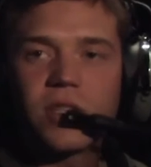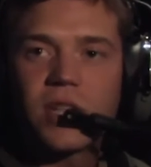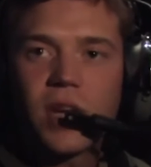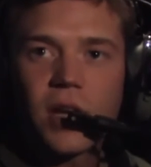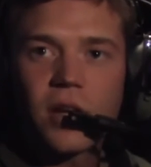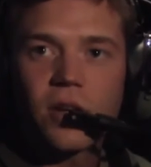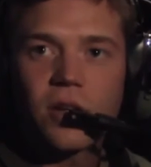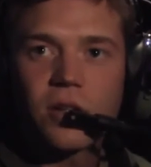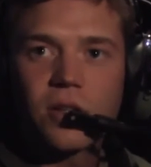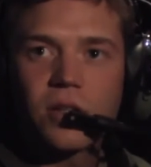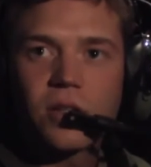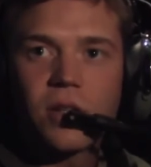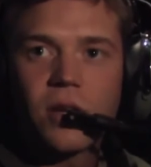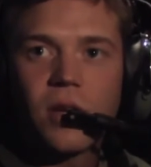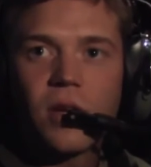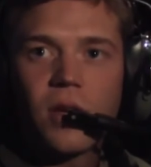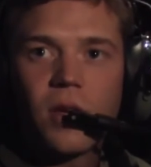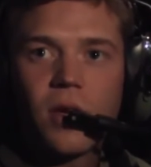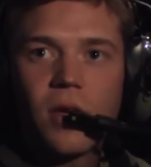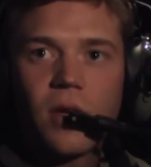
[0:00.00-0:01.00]
with tankers
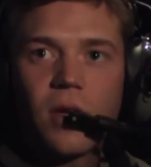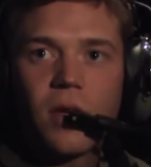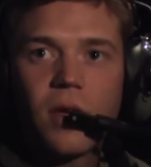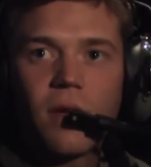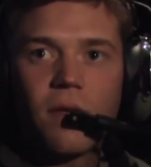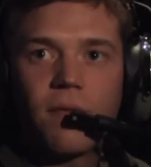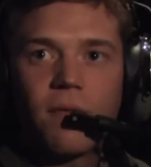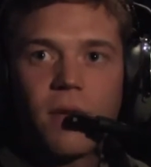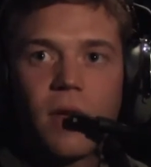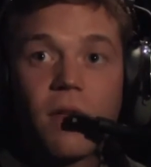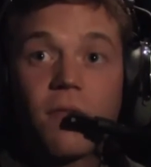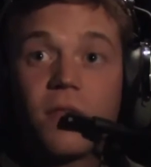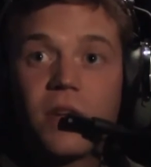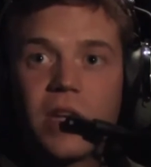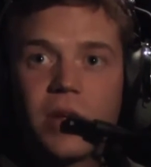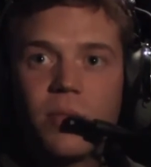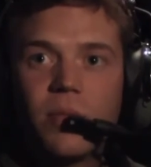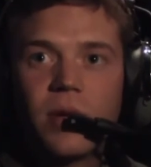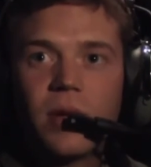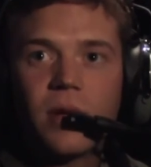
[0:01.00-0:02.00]
if, if
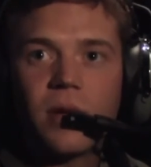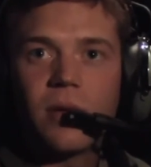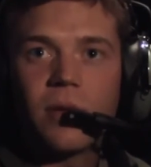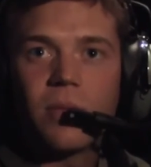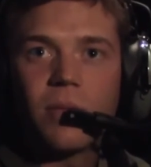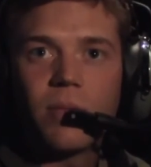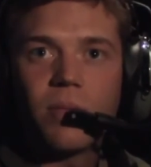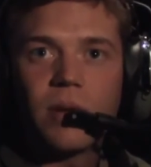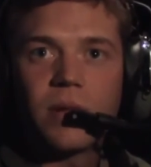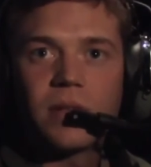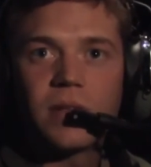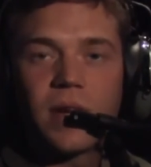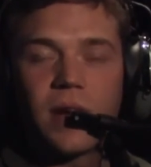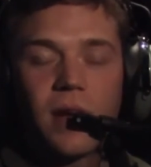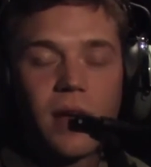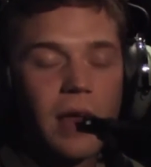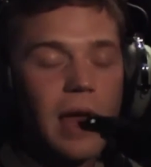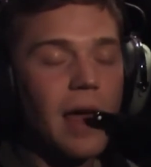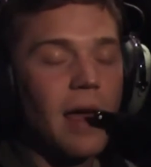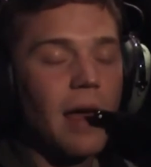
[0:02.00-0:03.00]
need be. But
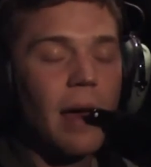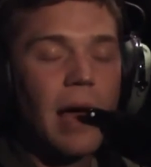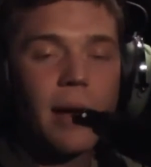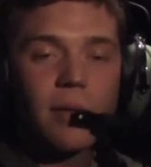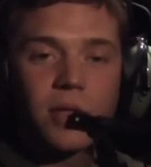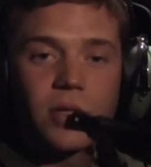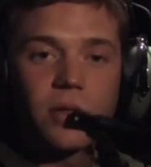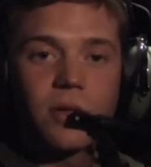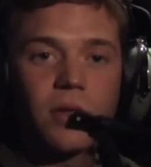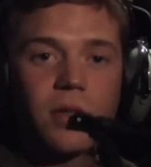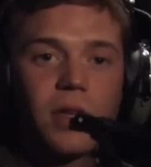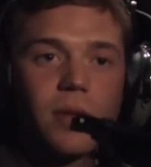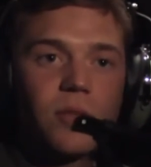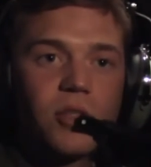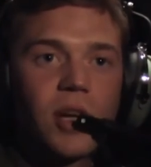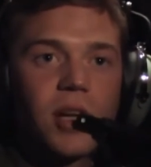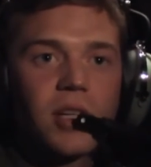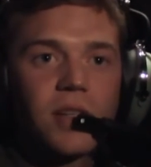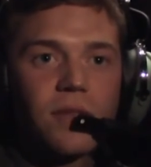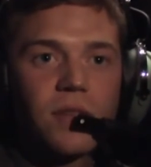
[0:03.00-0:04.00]
uh, absolutely, the
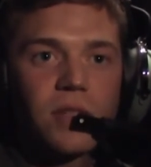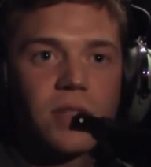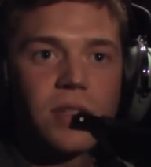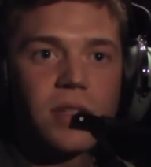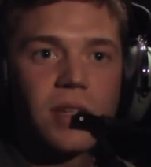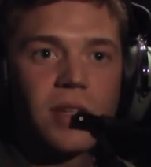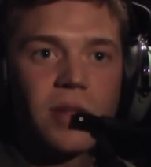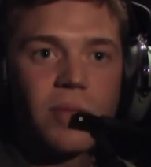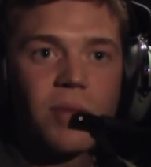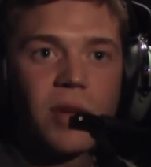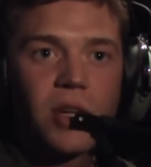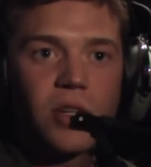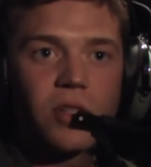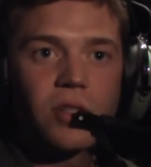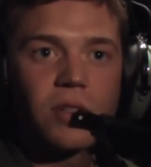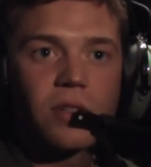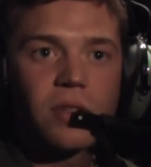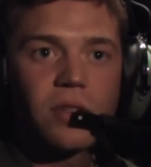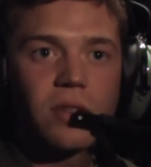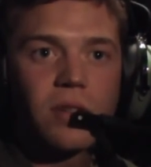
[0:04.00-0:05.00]
objective is to get the
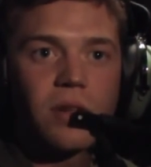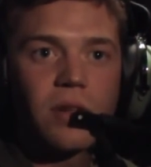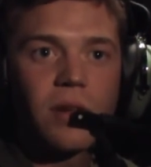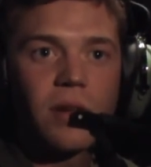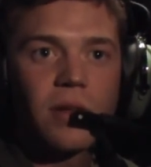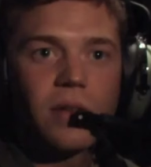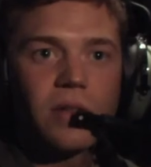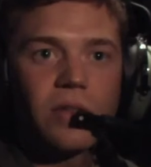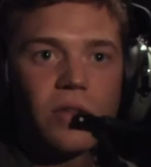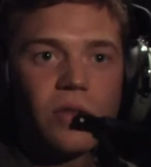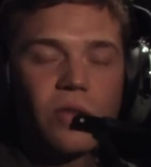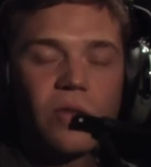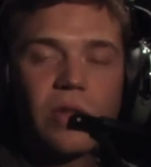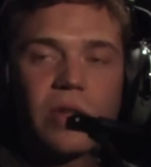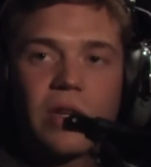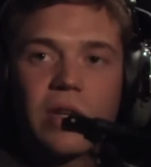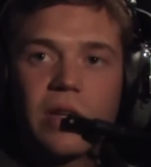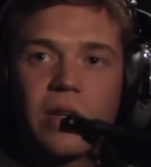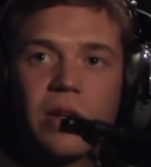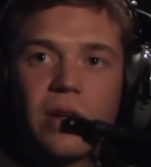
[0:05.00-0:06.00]
patients uh, to
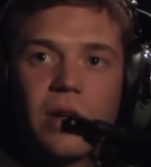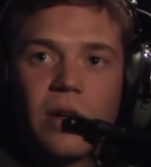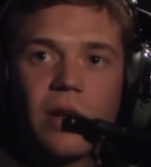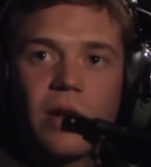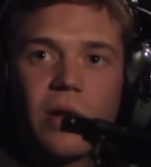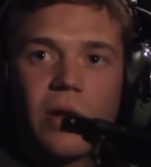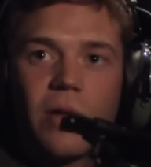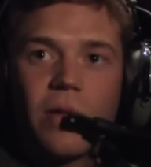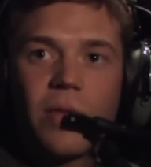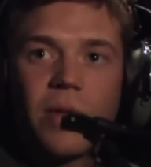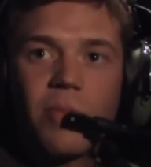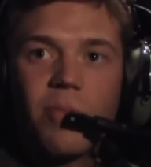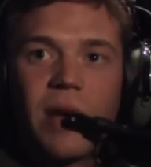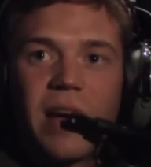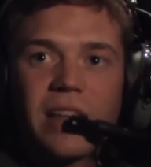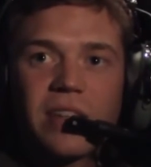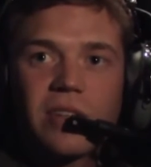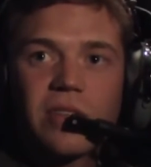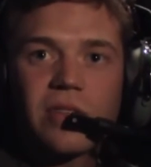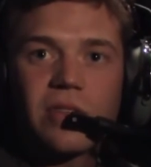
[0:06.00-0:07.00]
the, the
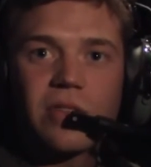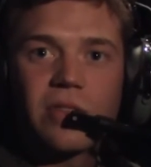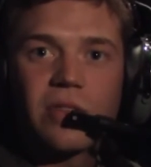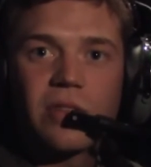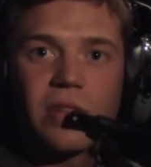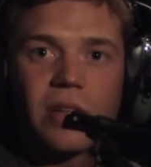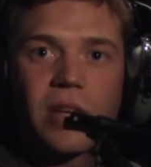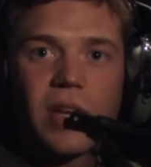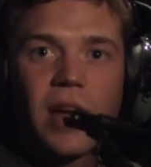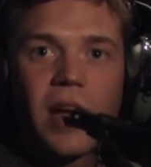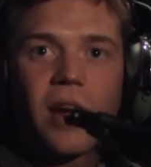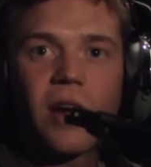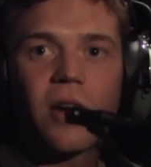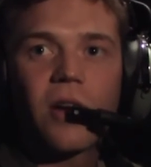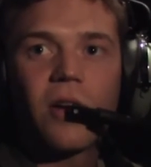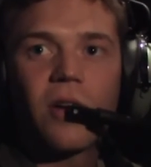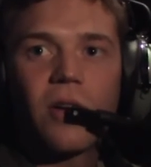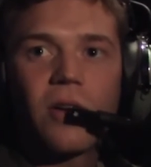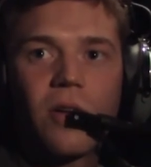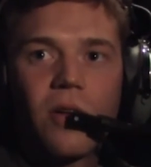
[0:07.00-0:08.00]
best
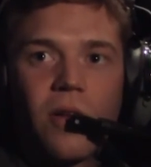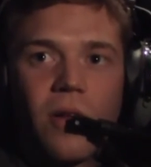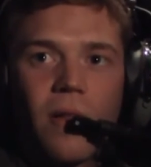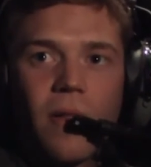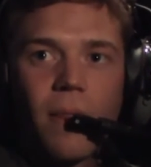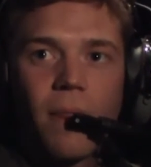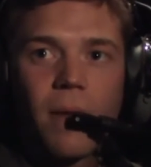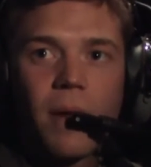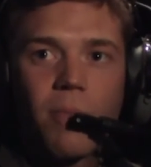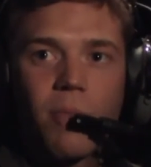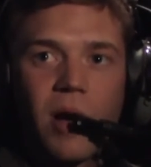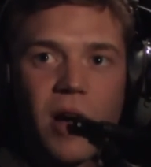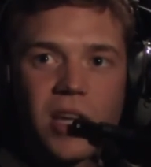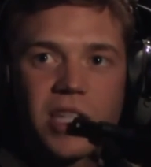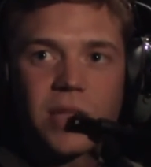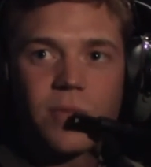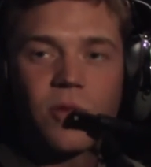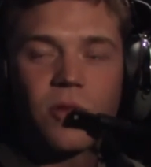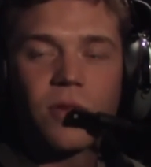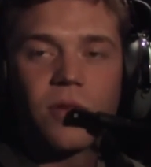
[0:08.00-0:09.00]
care
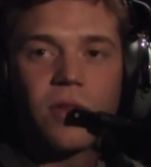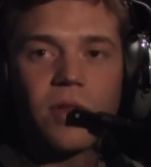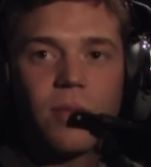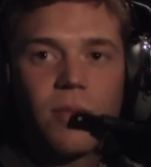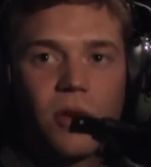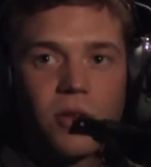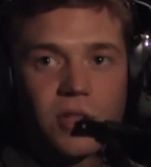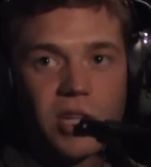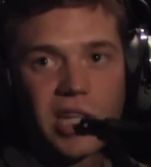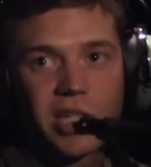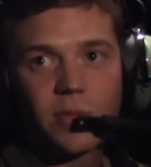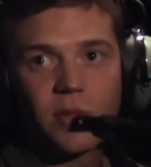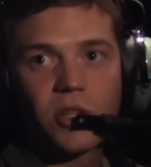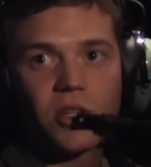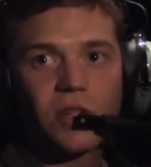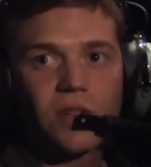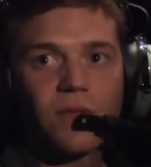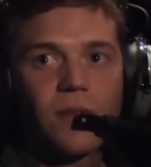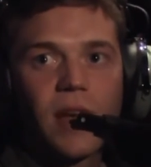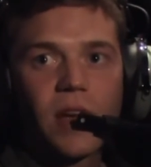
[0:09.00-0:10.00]
possible in the most
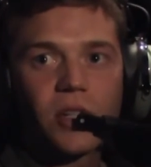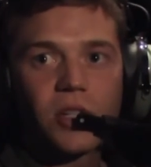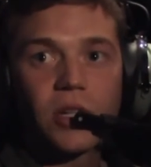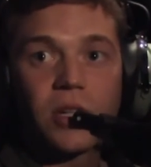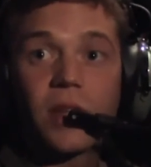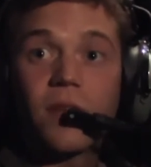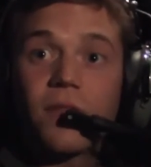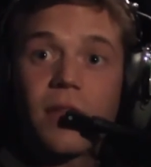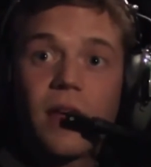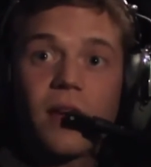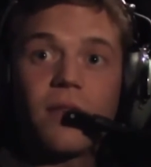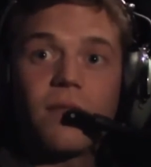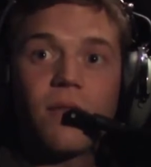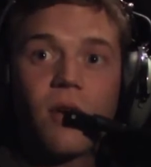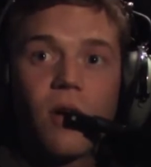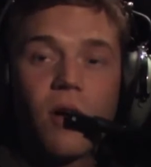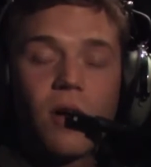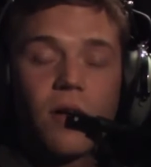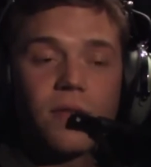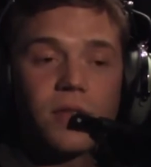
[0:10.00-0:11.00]
expeditious fashion. If that
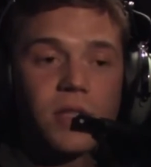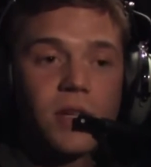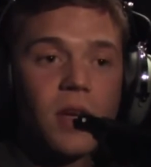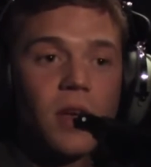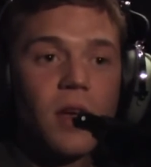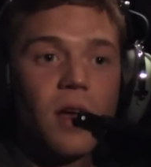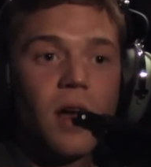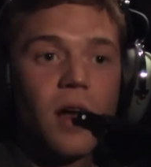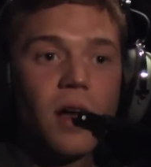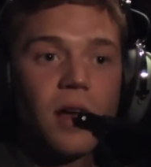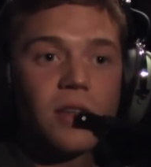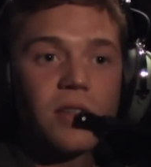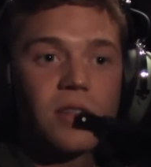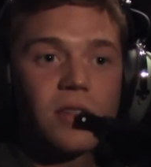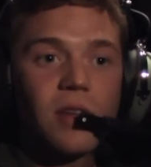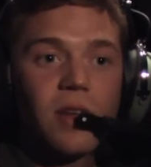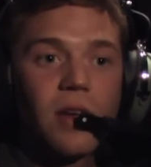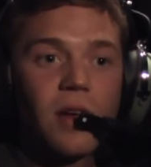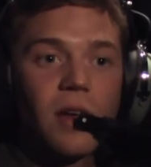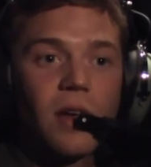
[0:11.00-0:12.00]
involves us
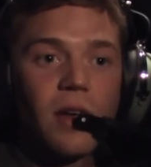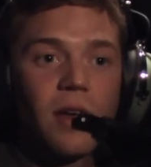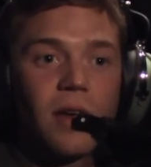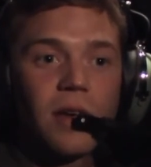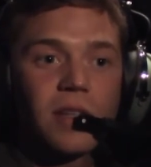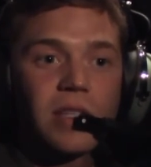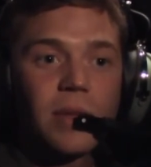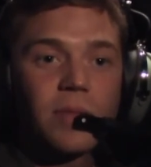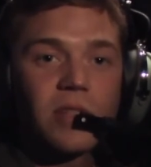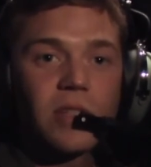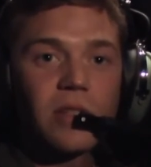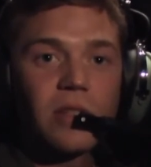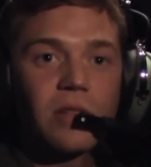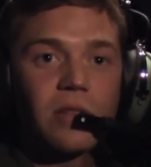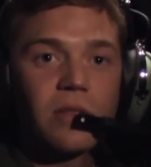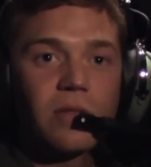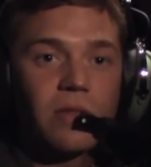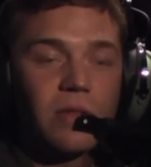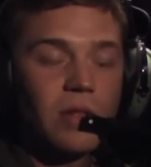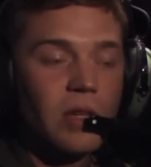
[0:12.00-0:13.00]
uh,
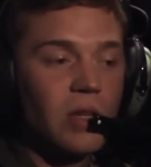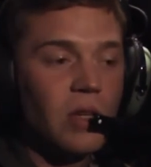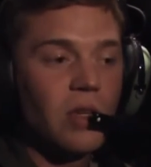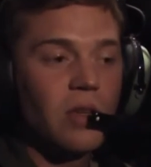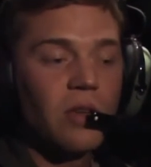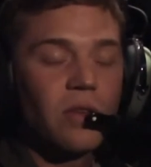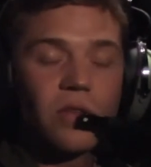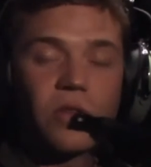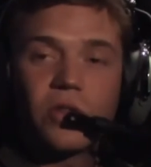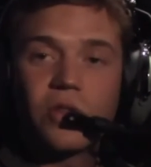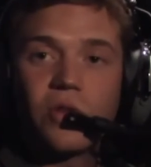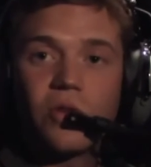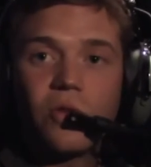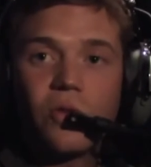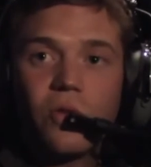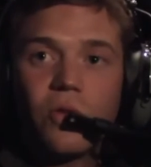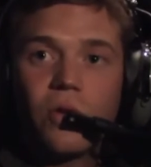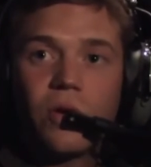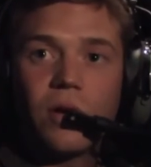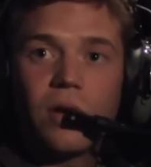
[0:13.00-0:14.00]
accepting
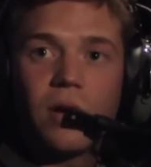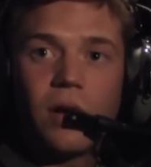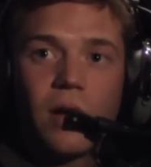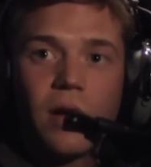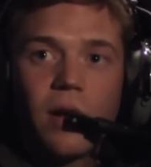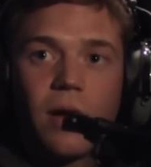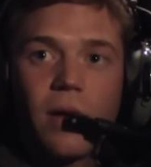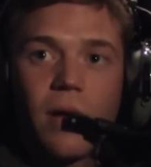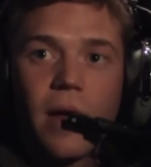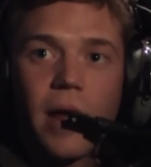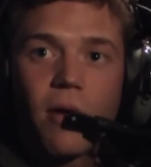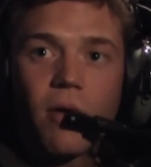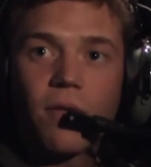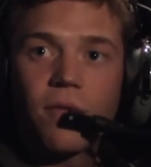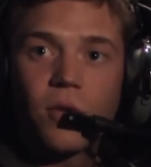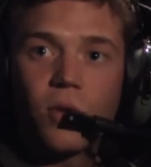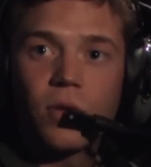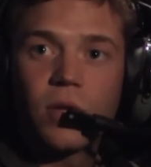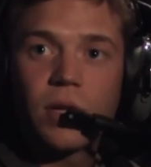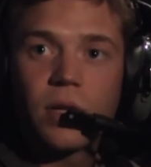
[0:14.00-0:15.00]
two uh, air
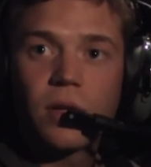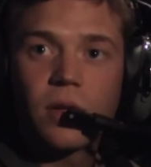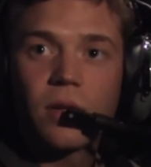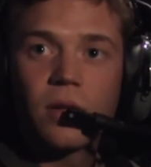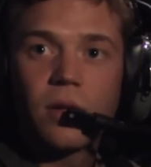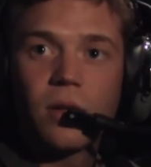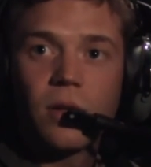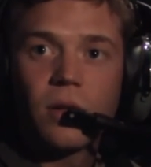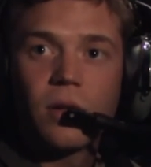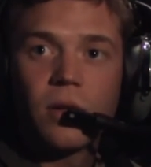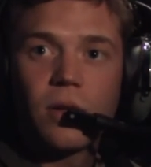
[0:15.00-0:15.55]
refueling